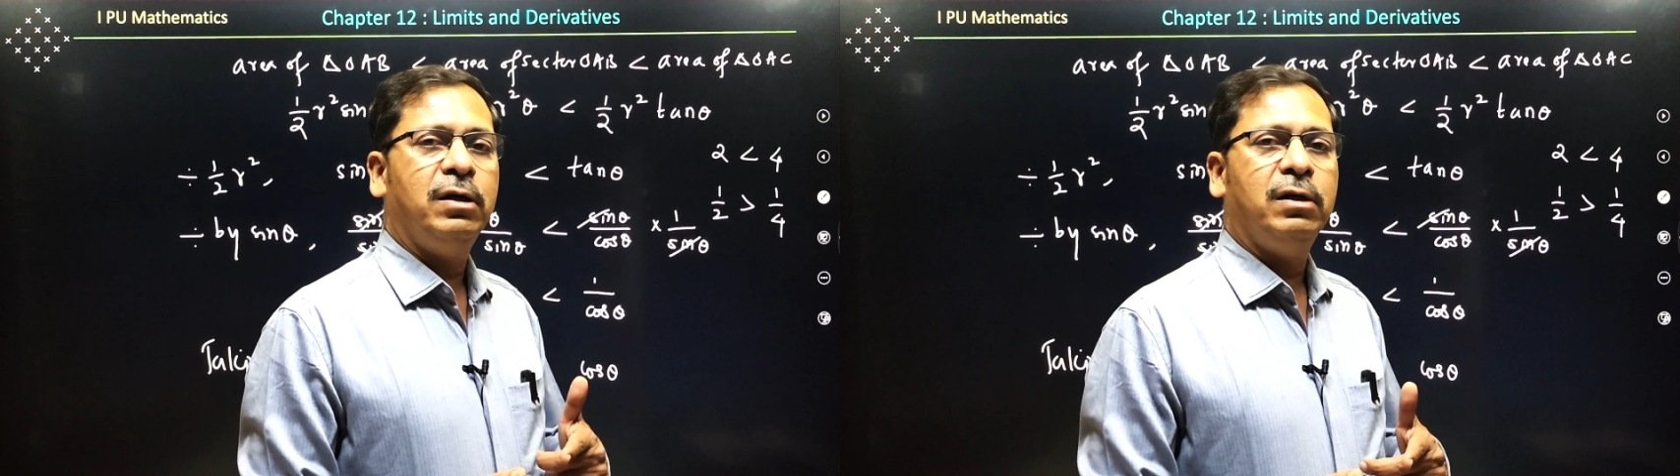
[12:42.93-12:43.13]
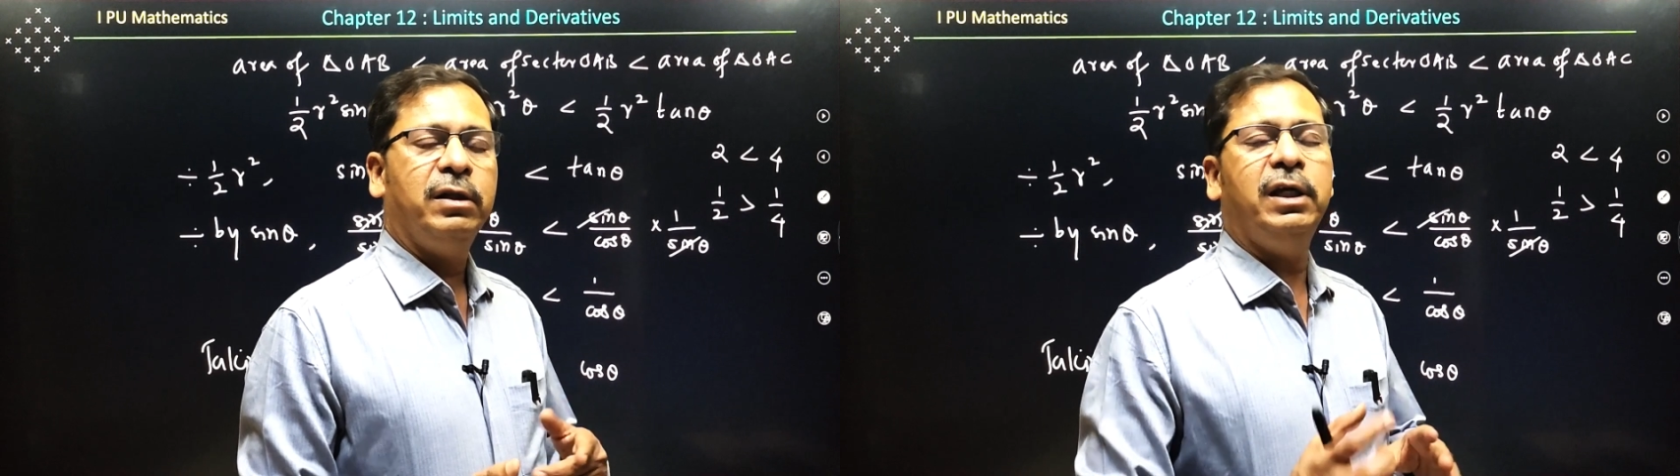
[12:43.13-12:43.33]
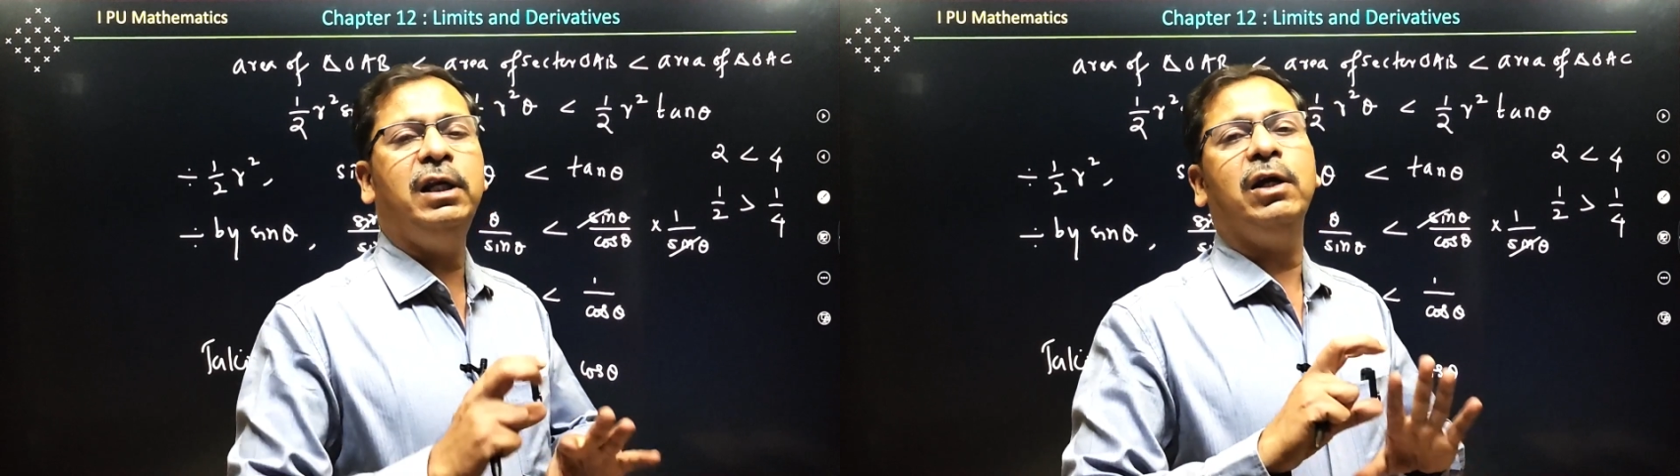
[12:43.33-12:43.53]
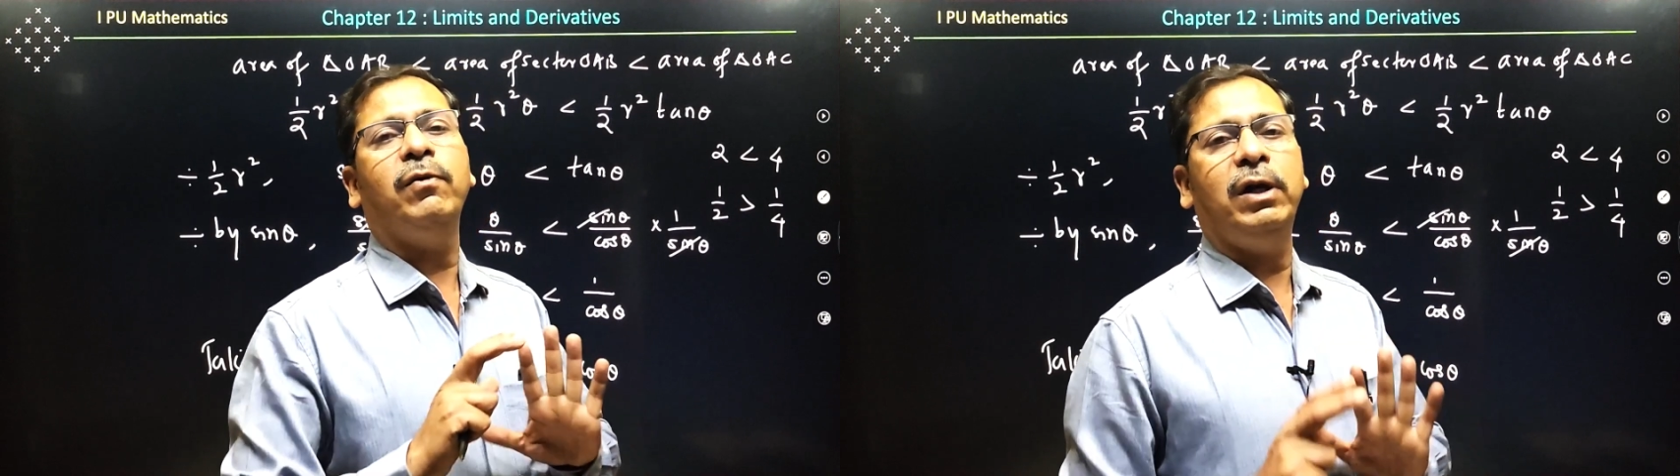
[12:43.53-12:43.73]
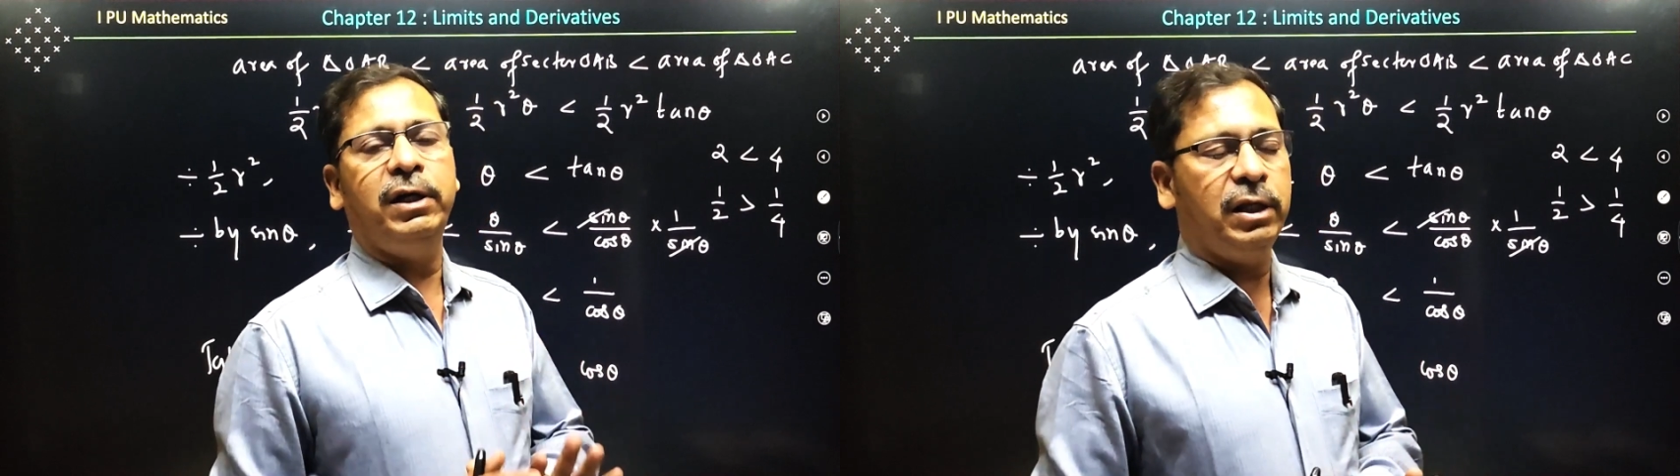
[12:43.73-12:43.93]
the
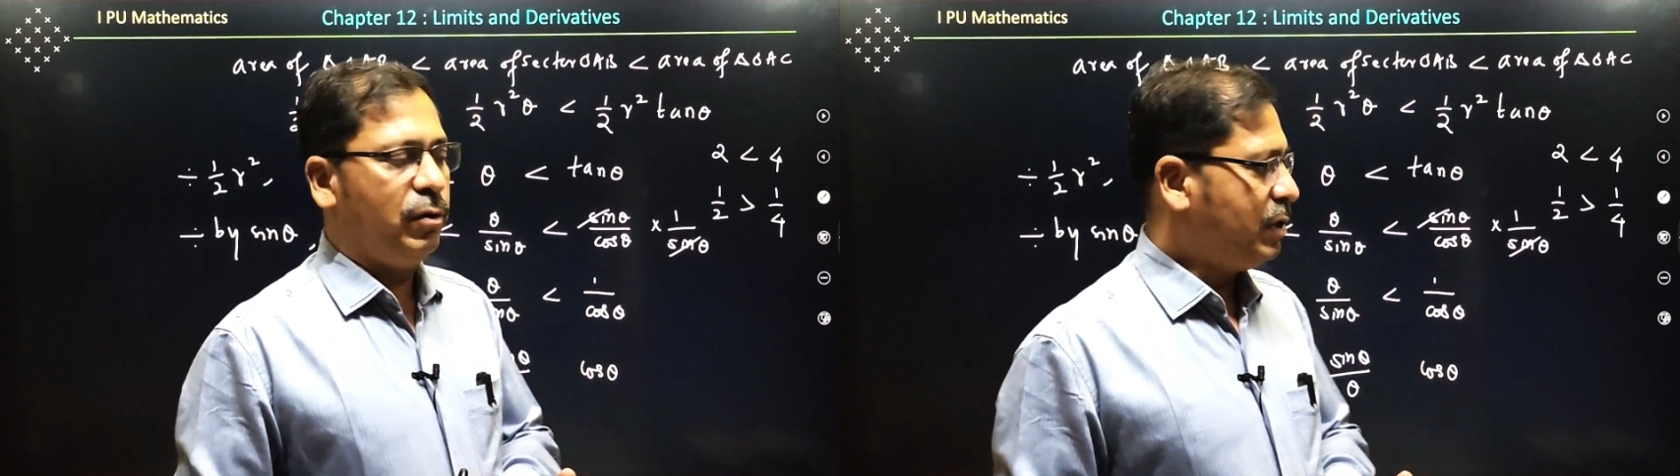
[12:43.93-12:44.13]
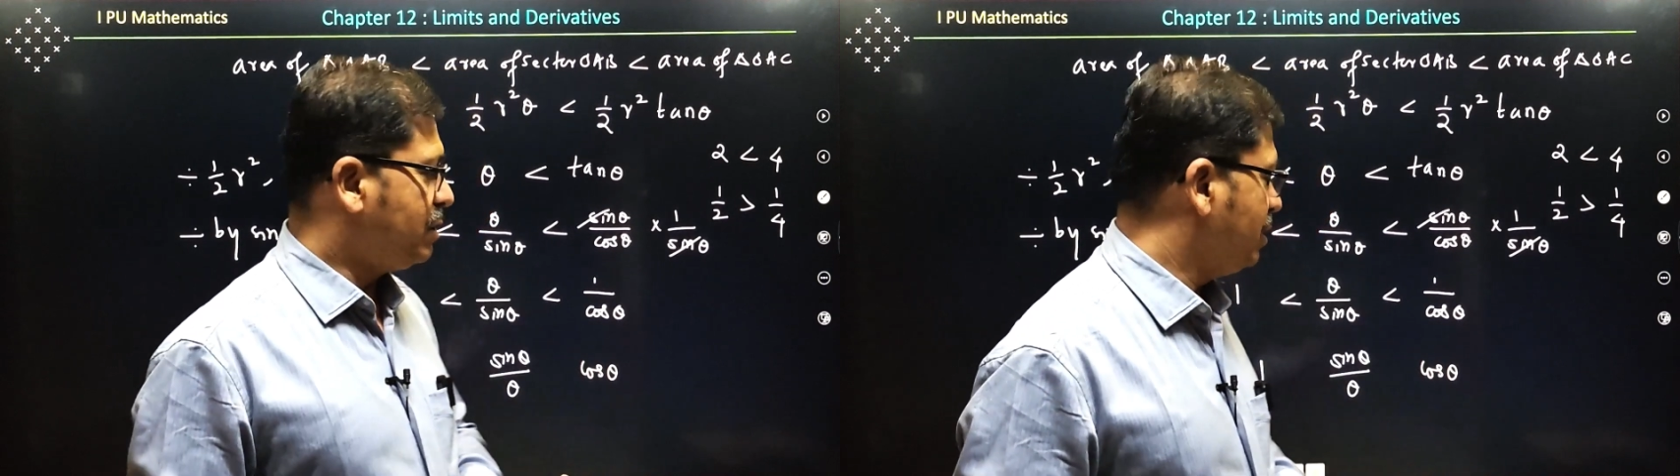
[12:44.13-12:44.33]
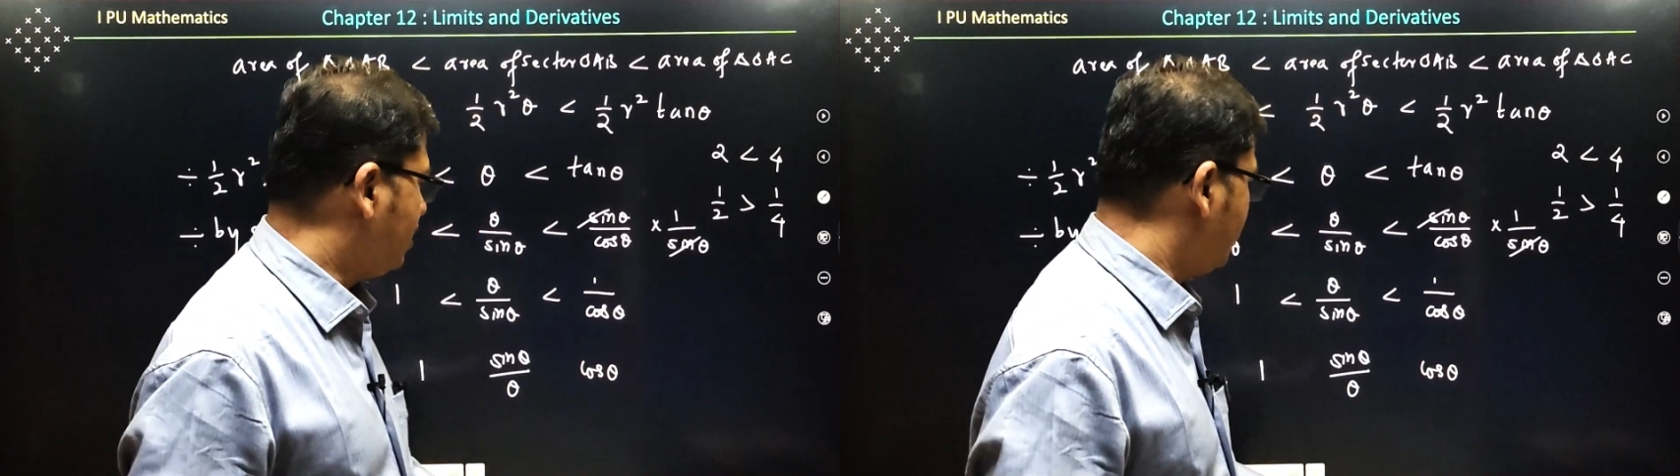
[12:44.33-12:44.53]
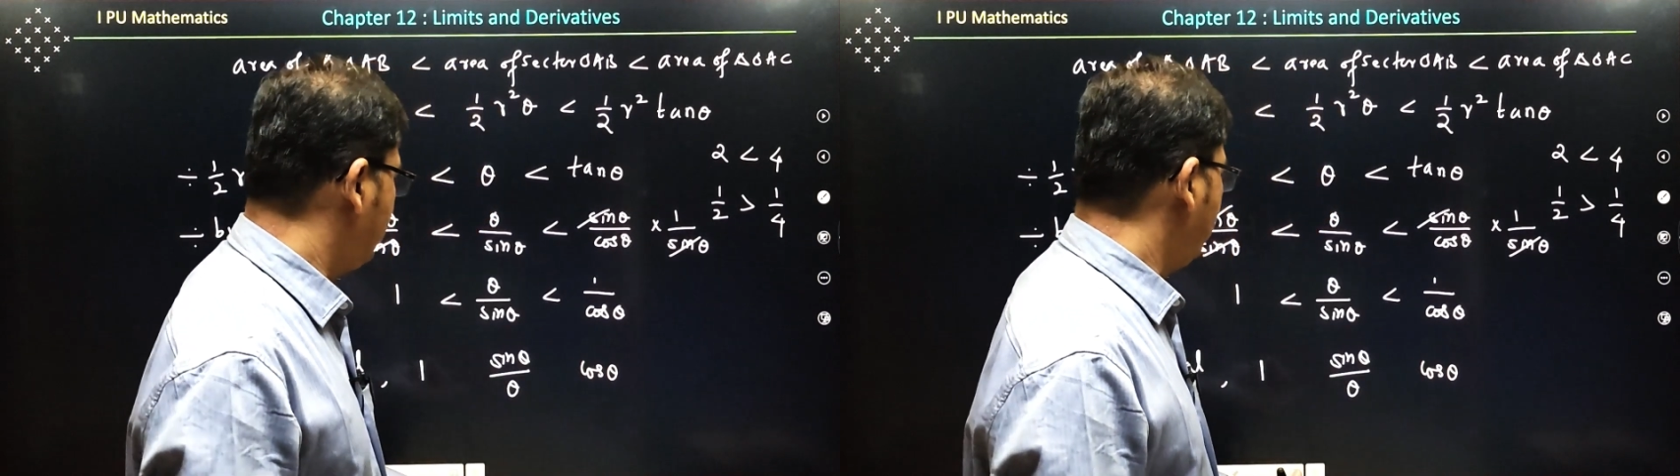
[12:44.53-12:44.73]
inequality reverses.